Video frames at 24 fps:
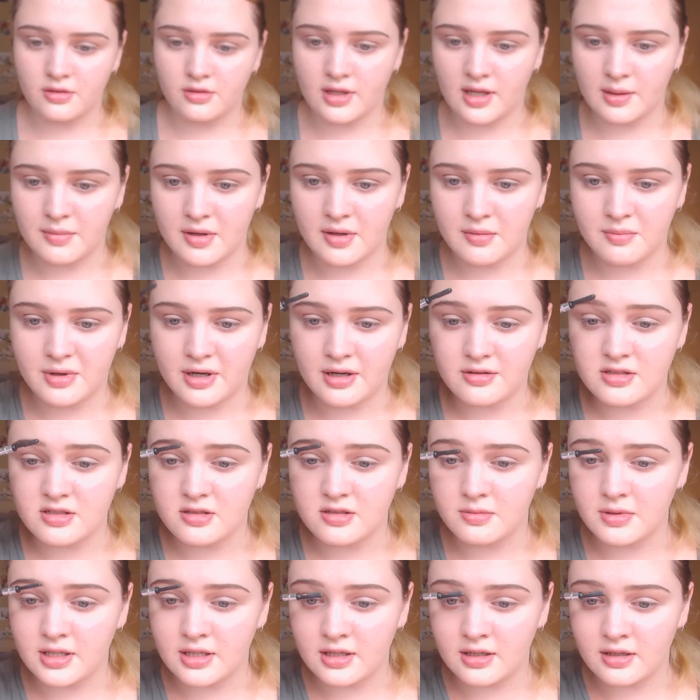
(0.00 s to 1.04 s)
I don't like my
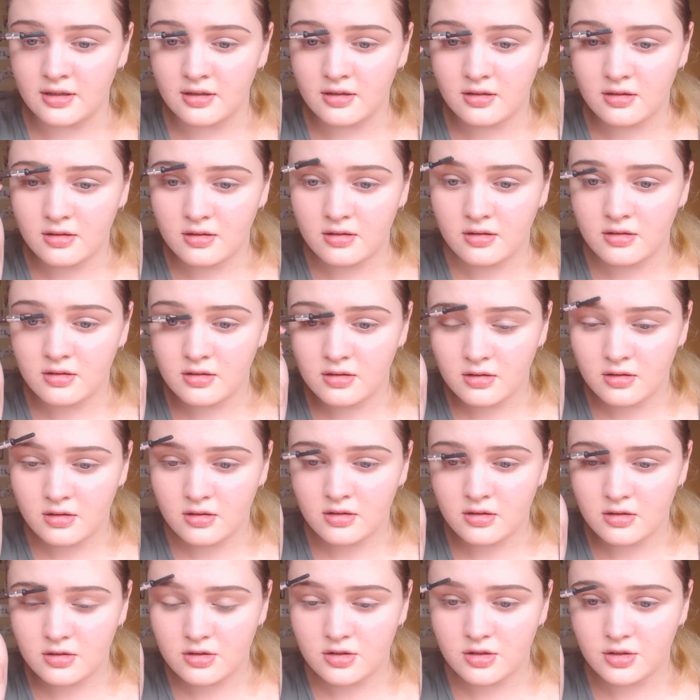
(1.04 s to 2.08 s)
brows to be
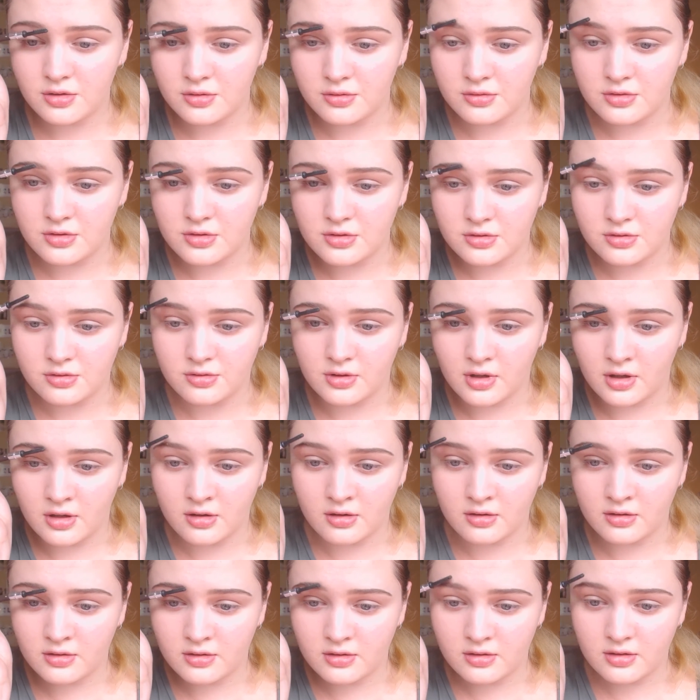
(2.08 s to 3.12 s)
too
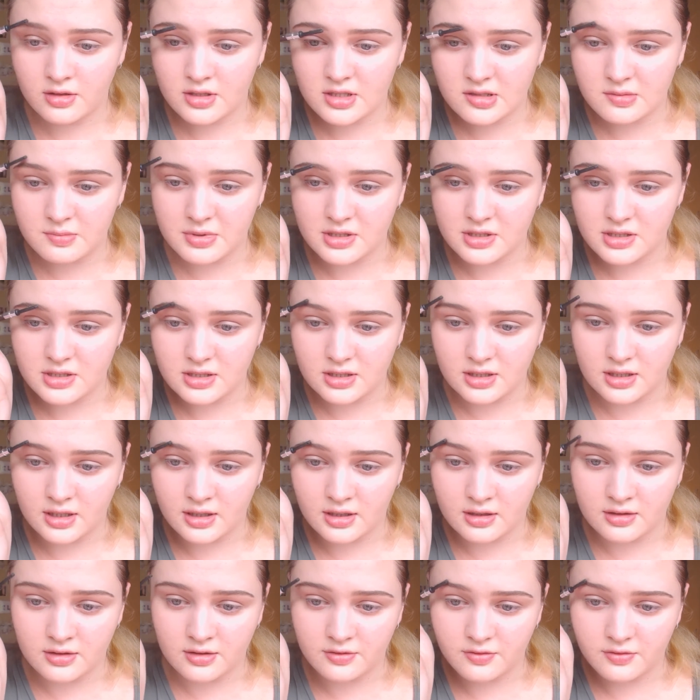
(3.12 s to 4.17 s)
strong,
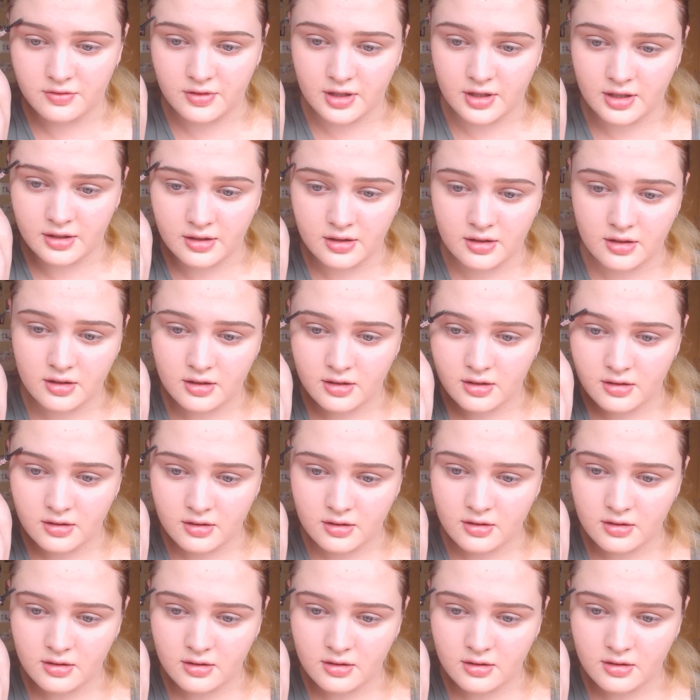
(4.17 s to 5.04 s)
especially in the front.